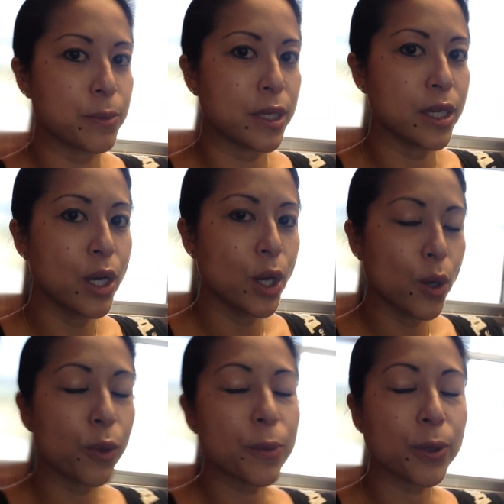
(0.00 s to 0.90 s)
be
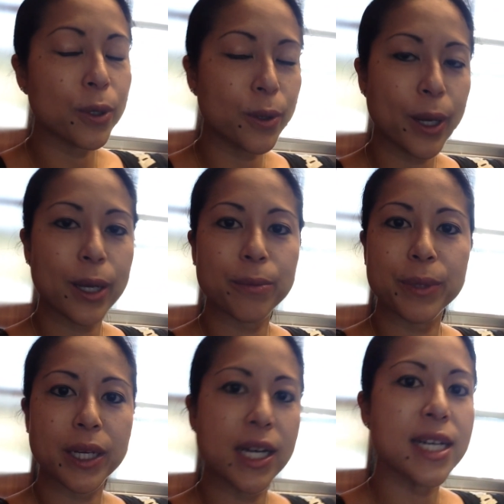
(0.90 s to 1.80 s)
reprogrammed
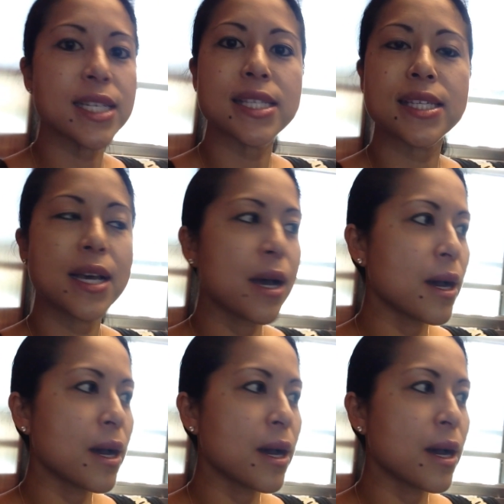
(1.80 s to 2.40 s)
because